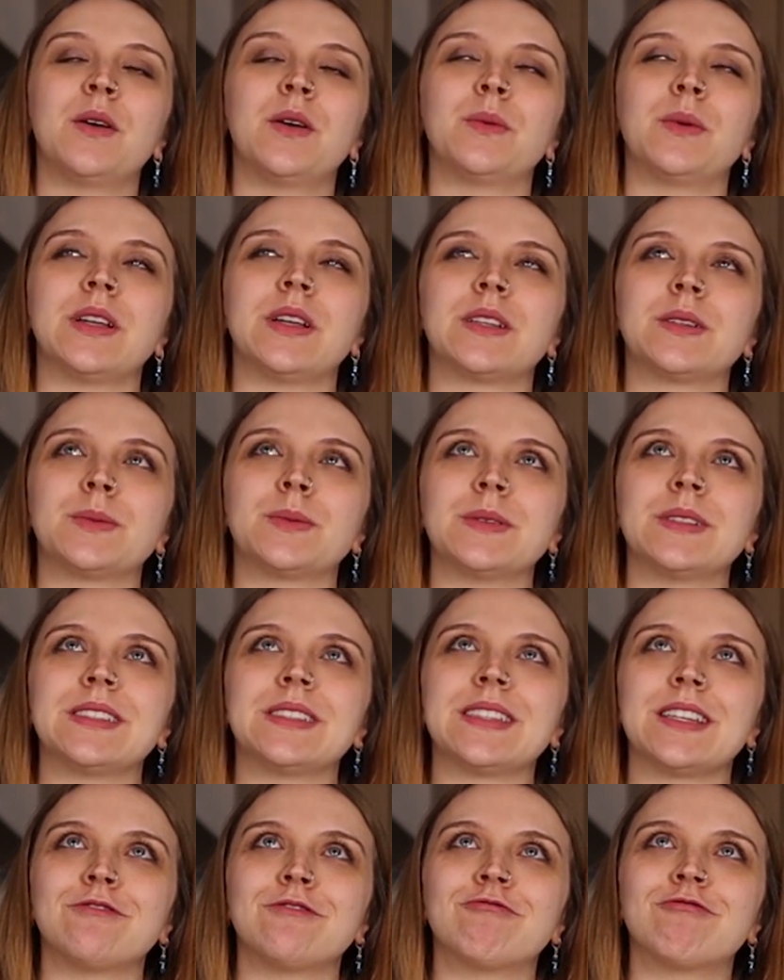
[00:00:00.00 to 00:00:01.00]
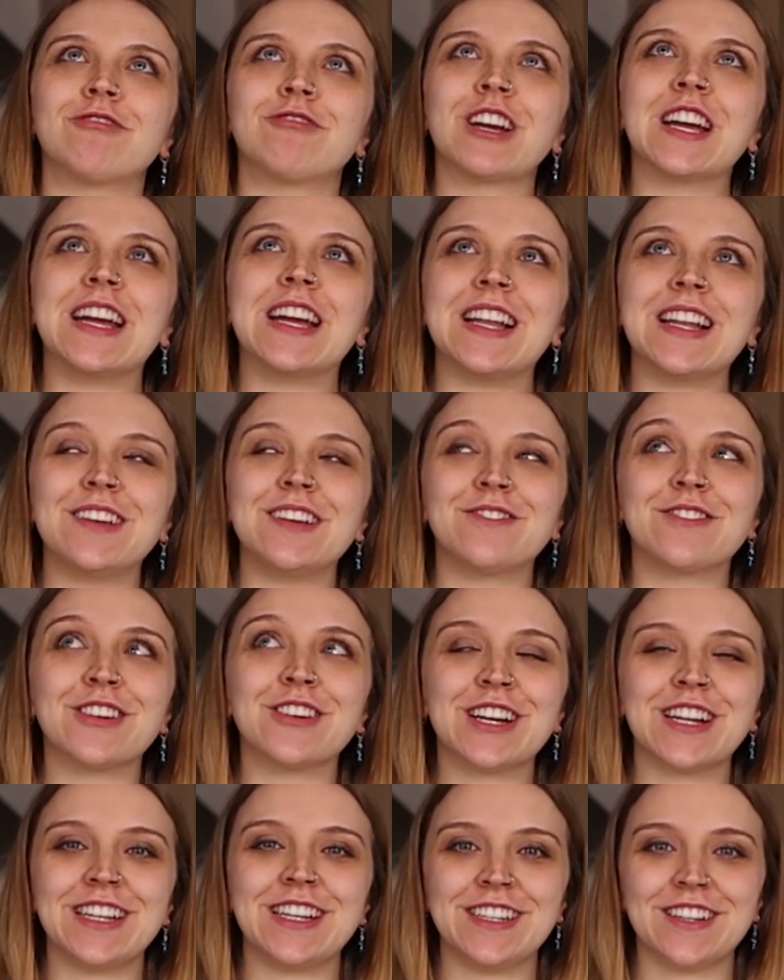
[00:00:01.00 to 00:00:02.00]
which was really,
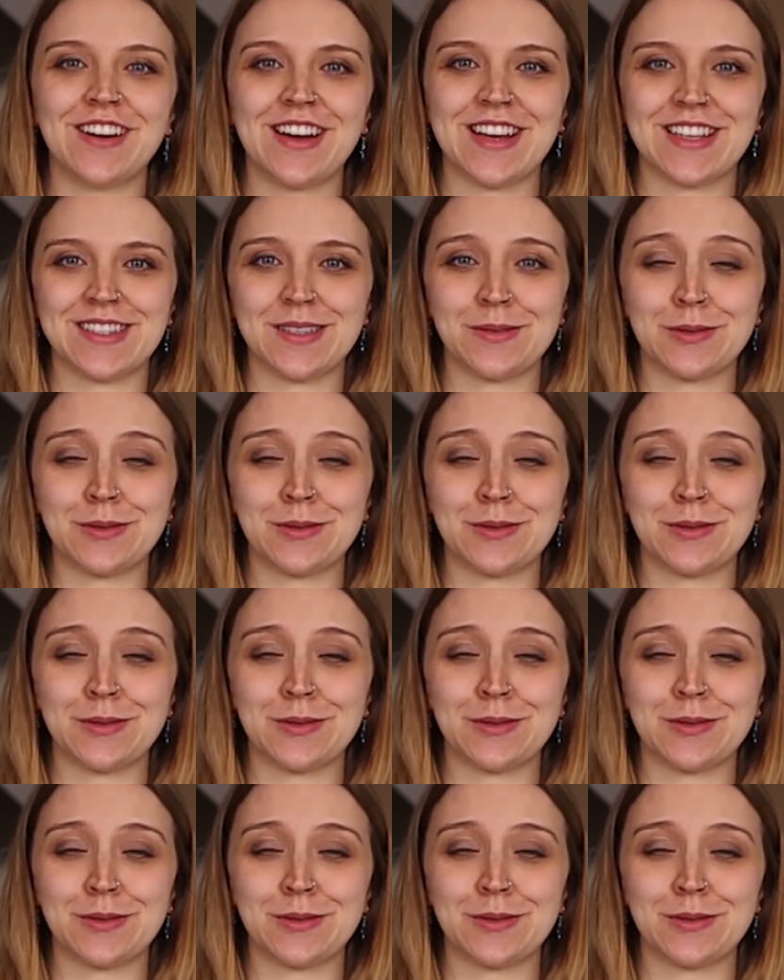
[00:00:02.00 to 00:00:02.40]
really nice.